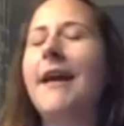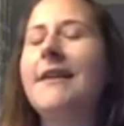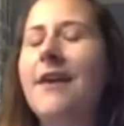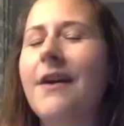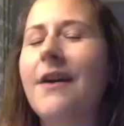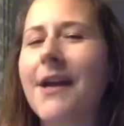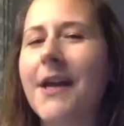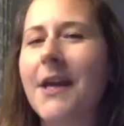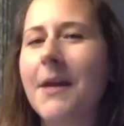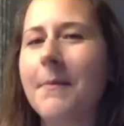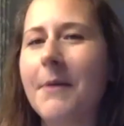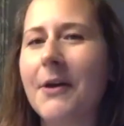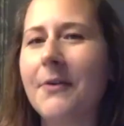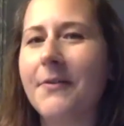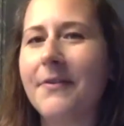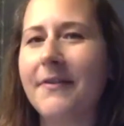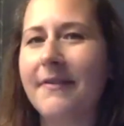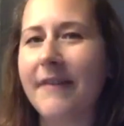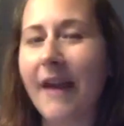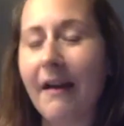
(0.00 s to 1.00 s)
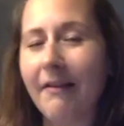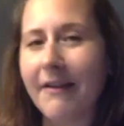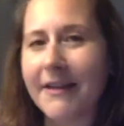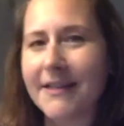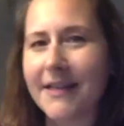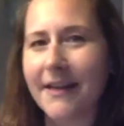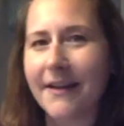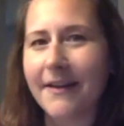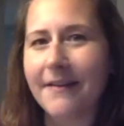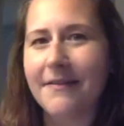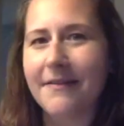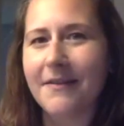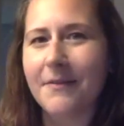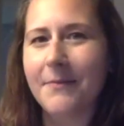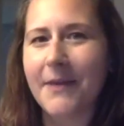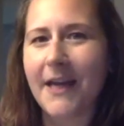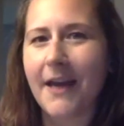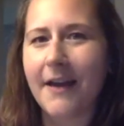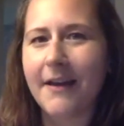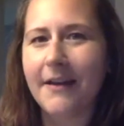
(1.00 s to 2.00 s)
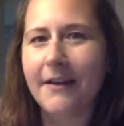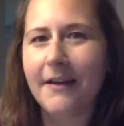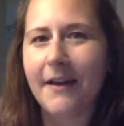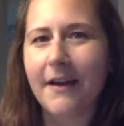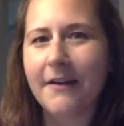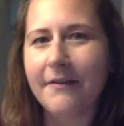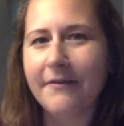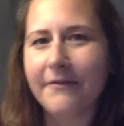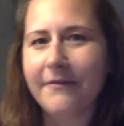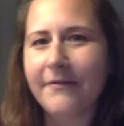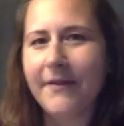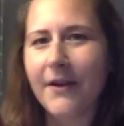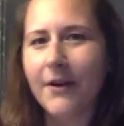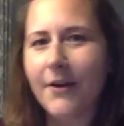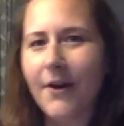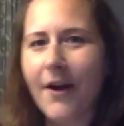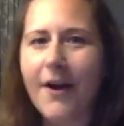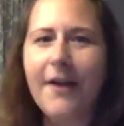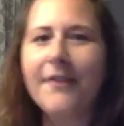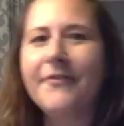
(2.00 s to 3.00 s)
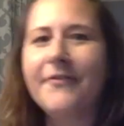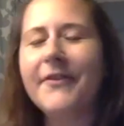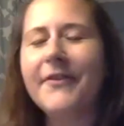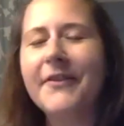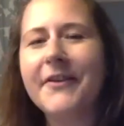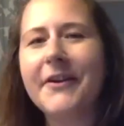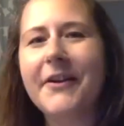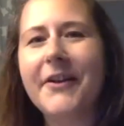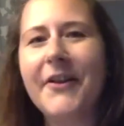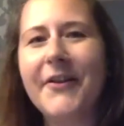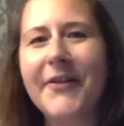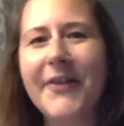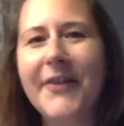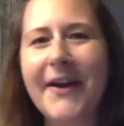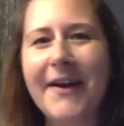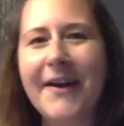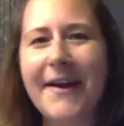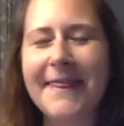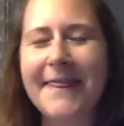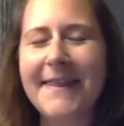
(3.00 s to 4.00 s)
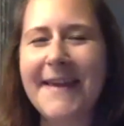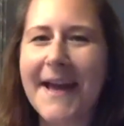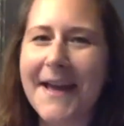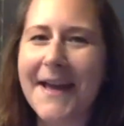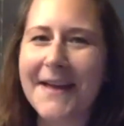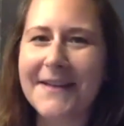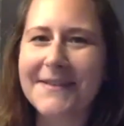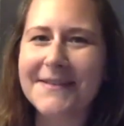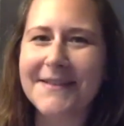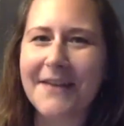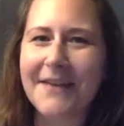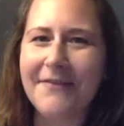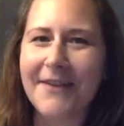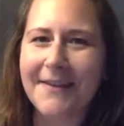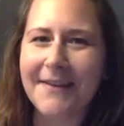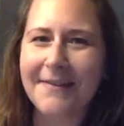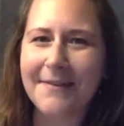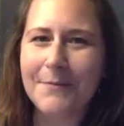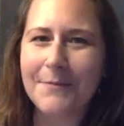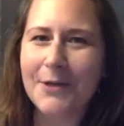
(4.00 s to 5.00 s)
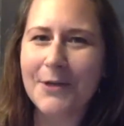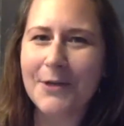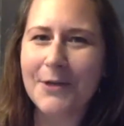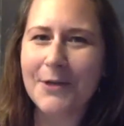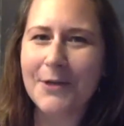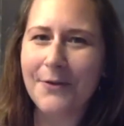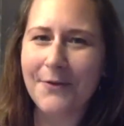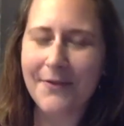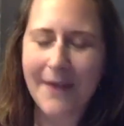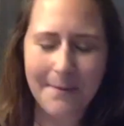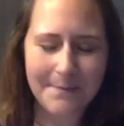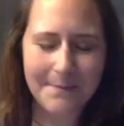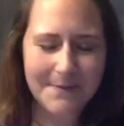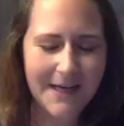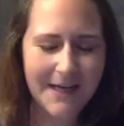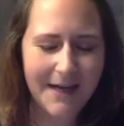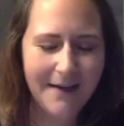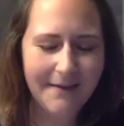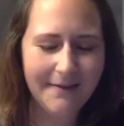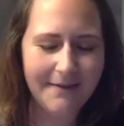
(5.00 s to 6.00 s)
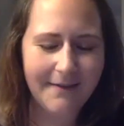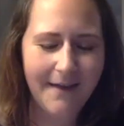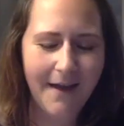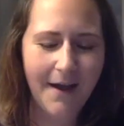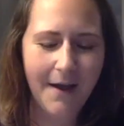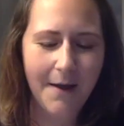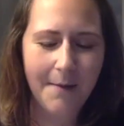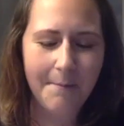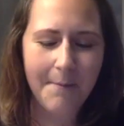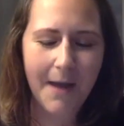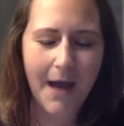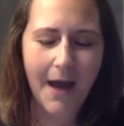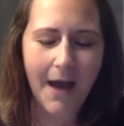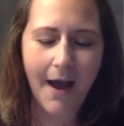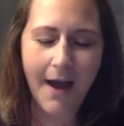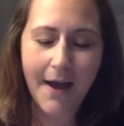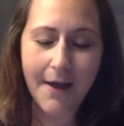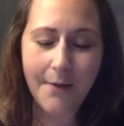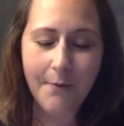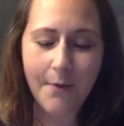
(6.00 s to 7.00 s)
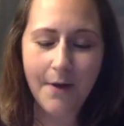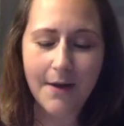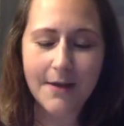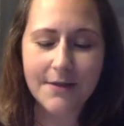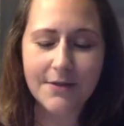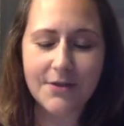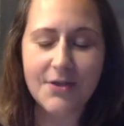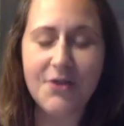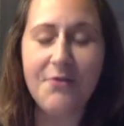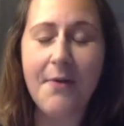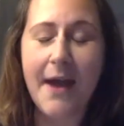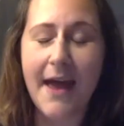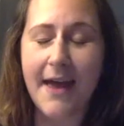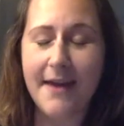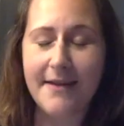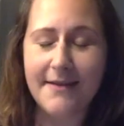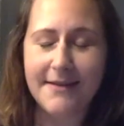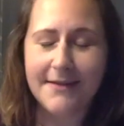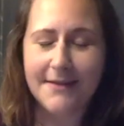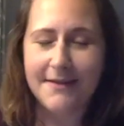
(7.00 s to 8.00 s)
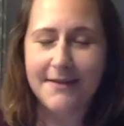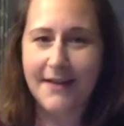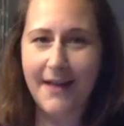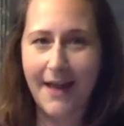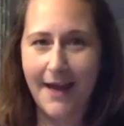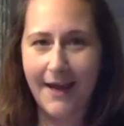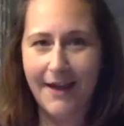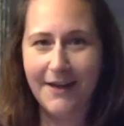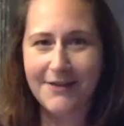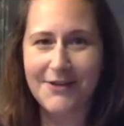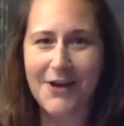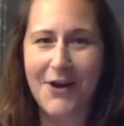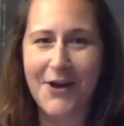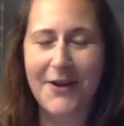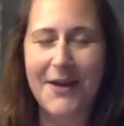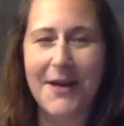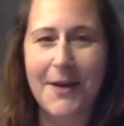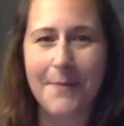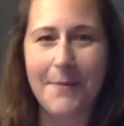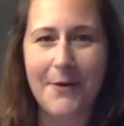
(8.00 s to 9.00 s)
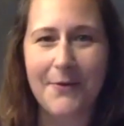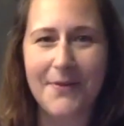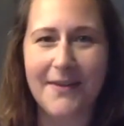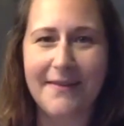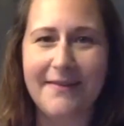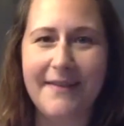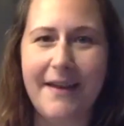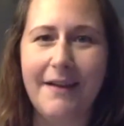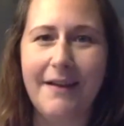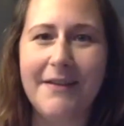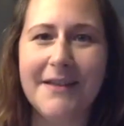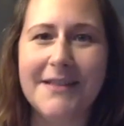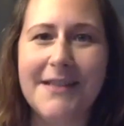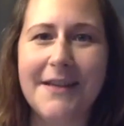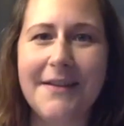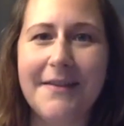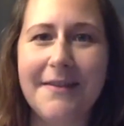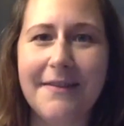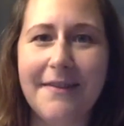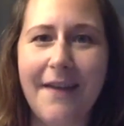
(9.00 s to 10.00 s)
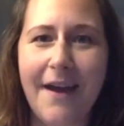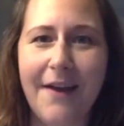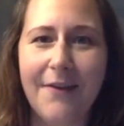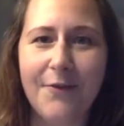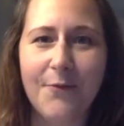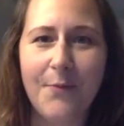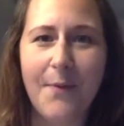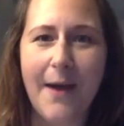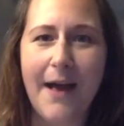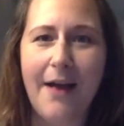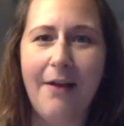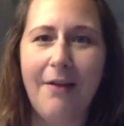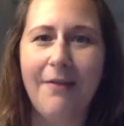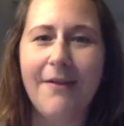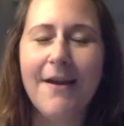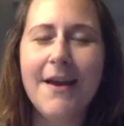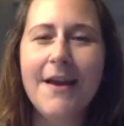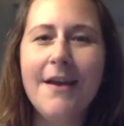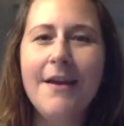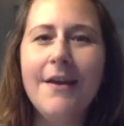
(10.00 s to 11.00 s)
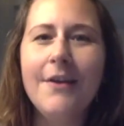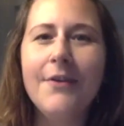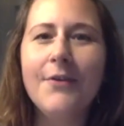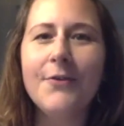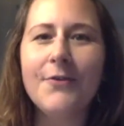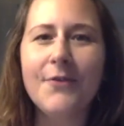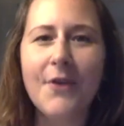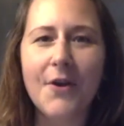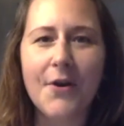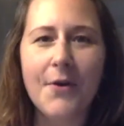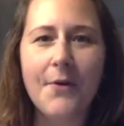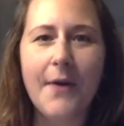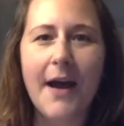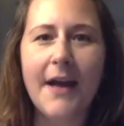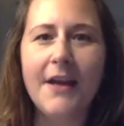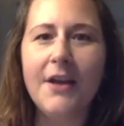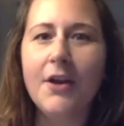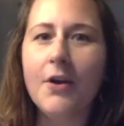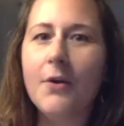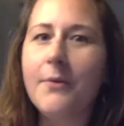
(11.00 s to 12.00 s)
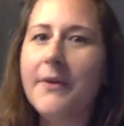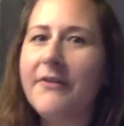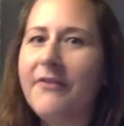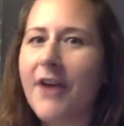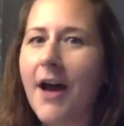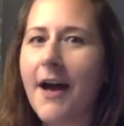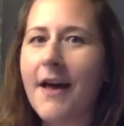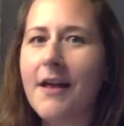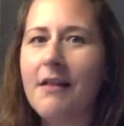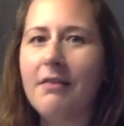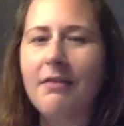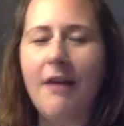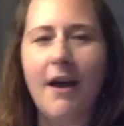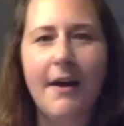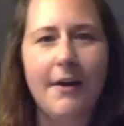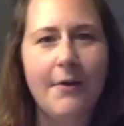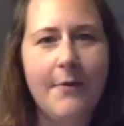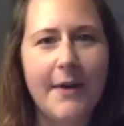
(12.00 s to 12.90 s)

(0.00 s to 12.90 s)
talking about skeletons, and we kind of got veered off a little there at the end, giving some news updates. I want to end today talking about the skeletons as well. So I know we've got a lot of